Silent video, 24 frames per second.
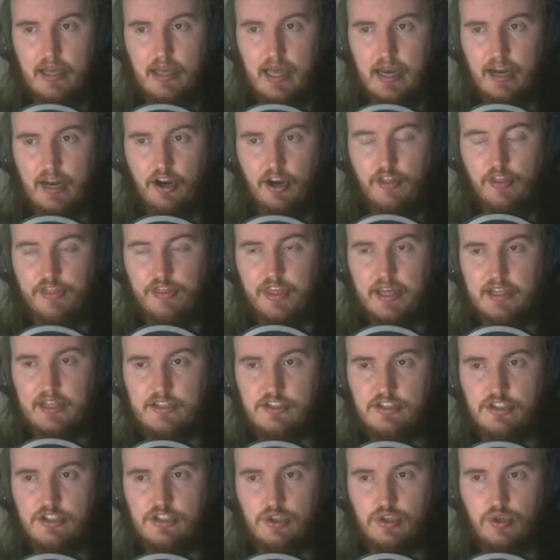And I don't think
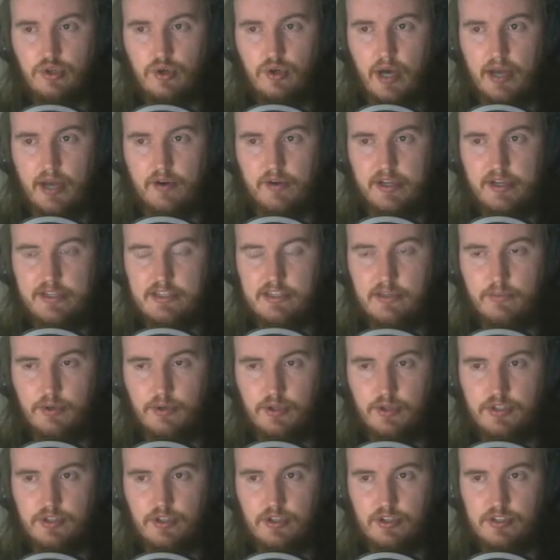it's too
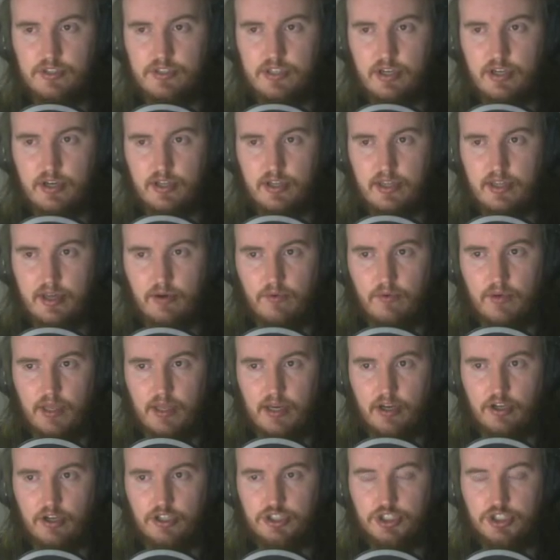unreasonable to consider that
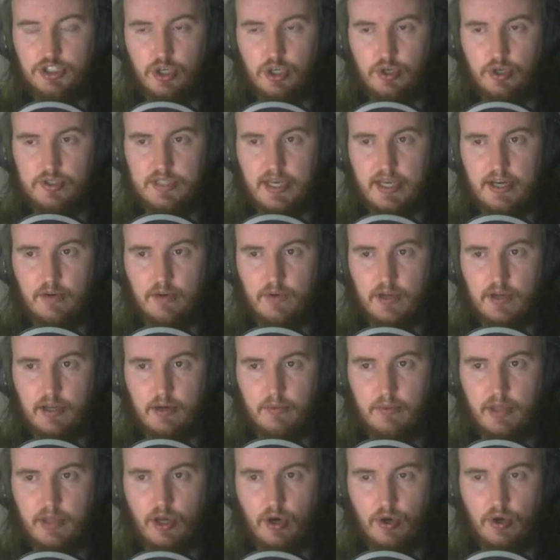in a control deck, we're going
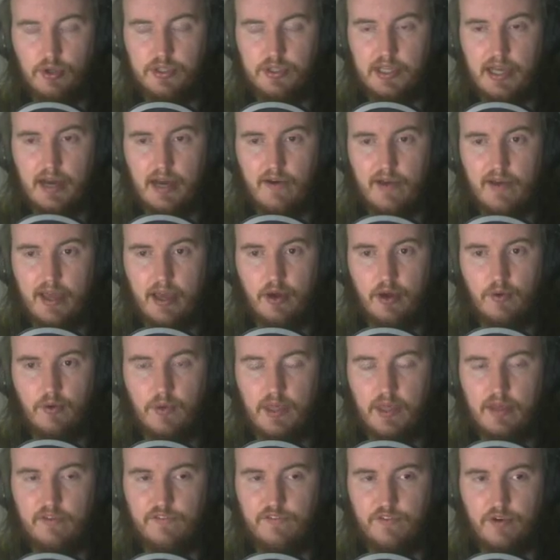to be holding our
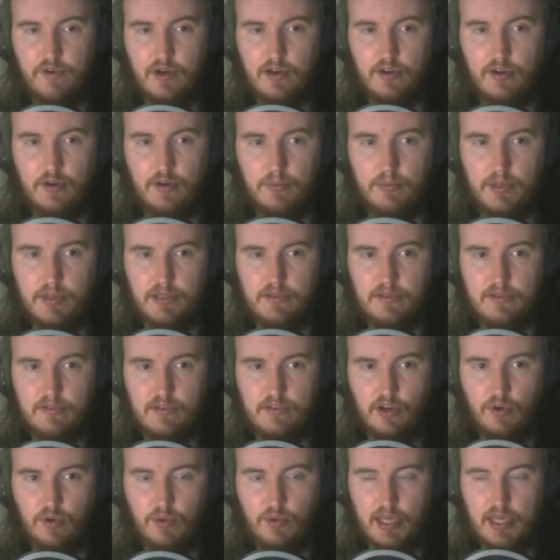AoE for a little bit
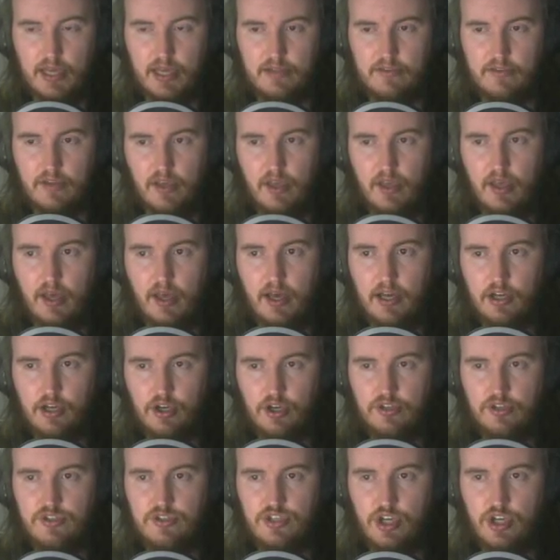until we get a
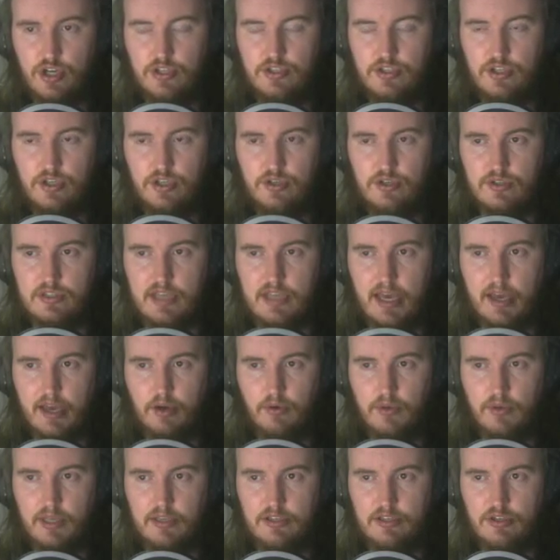good turn to use the
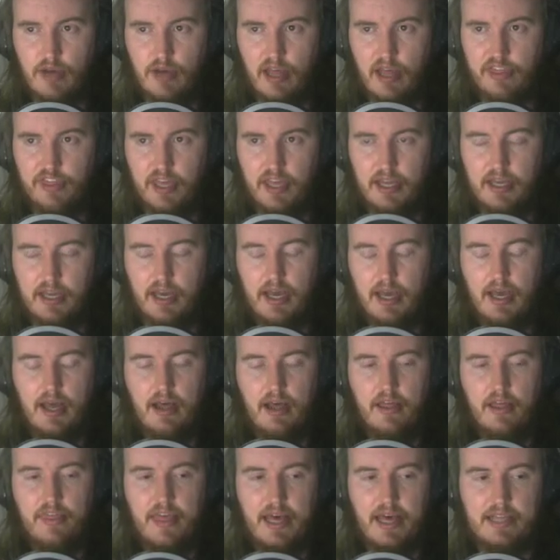AoE. So I think
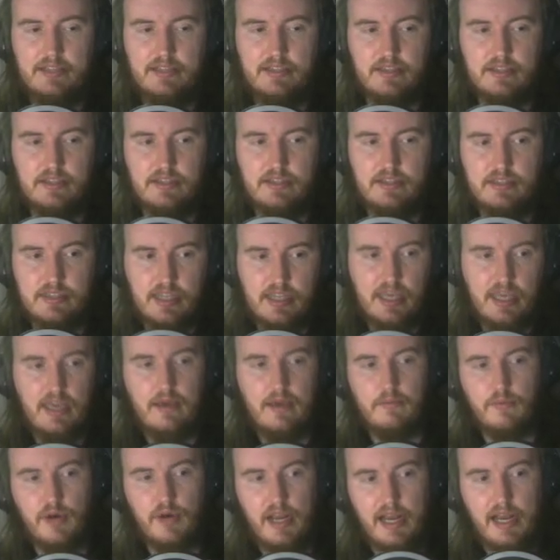that this
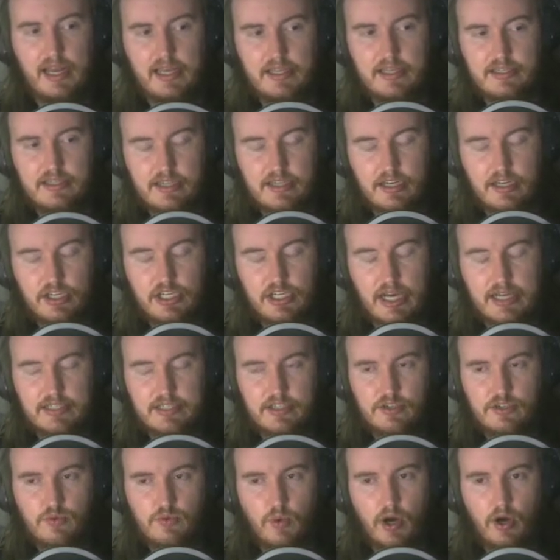scheme really
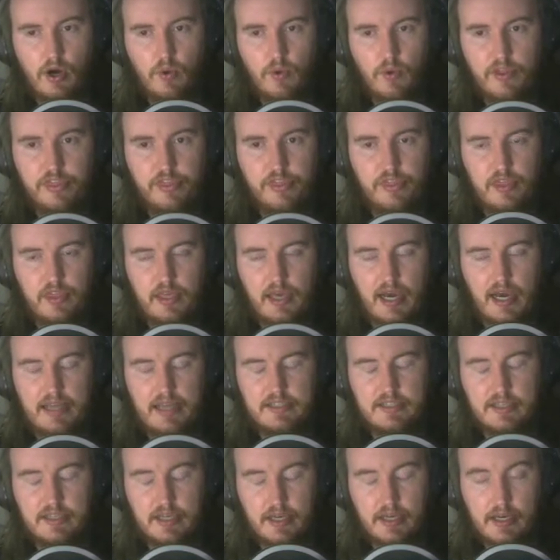synergizes well with the
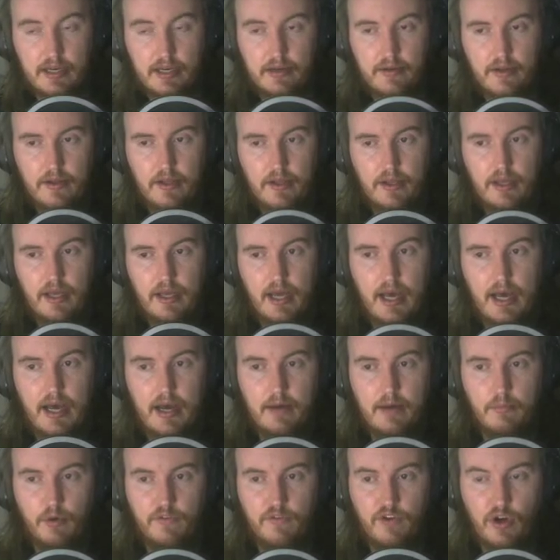idea
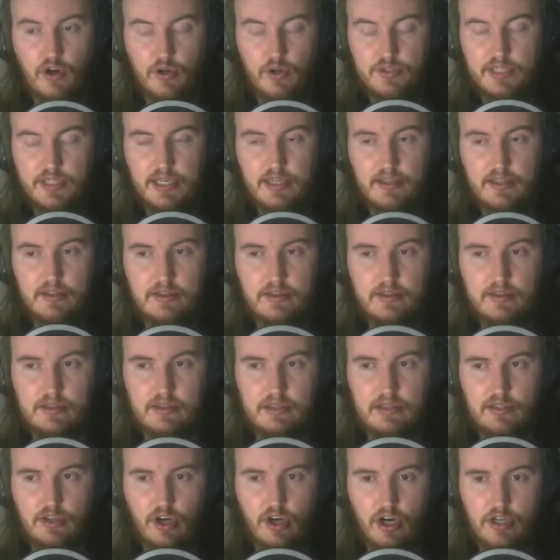of holding
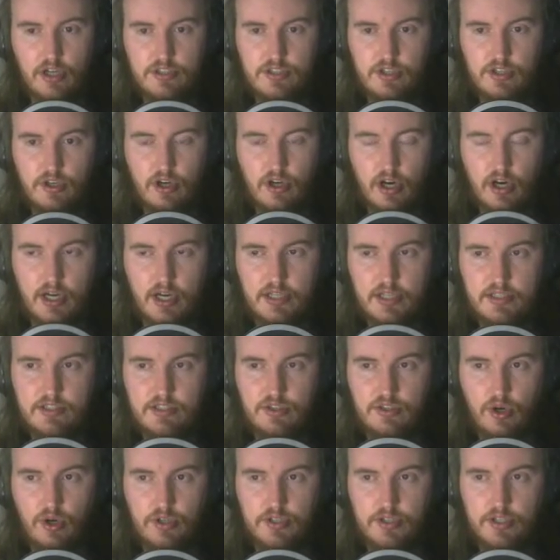card into cards.
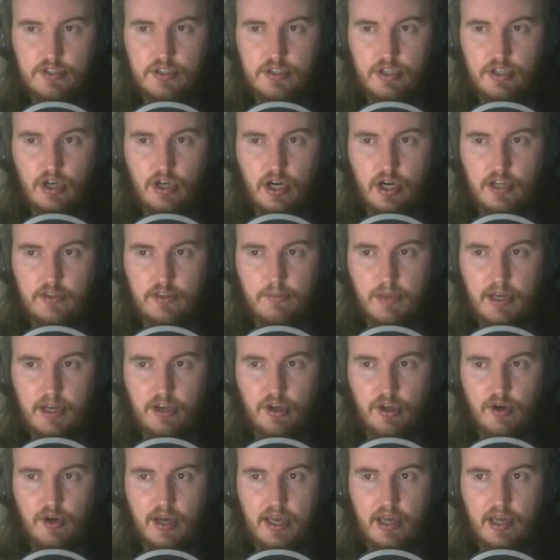You hold onto the card, the better
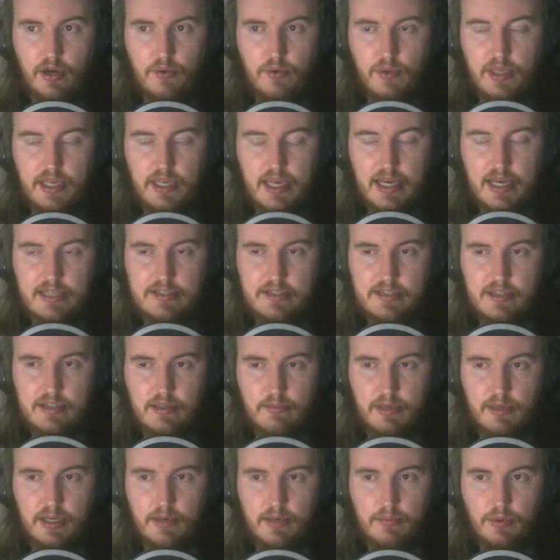your AoE gets and
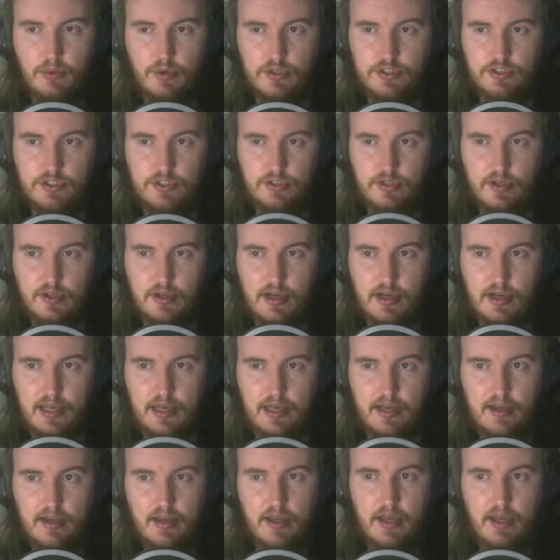the bigger boards you can
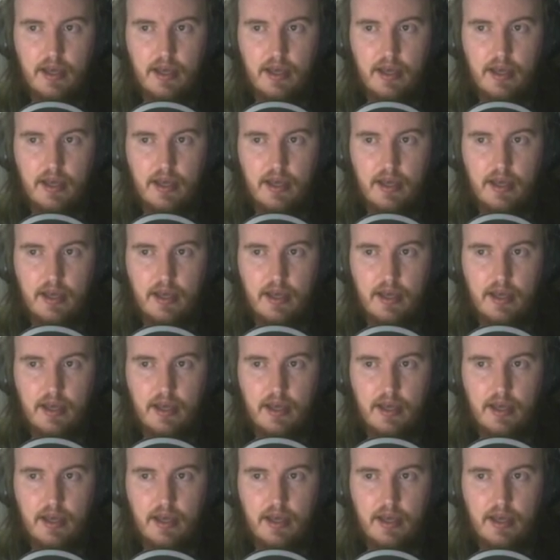clear.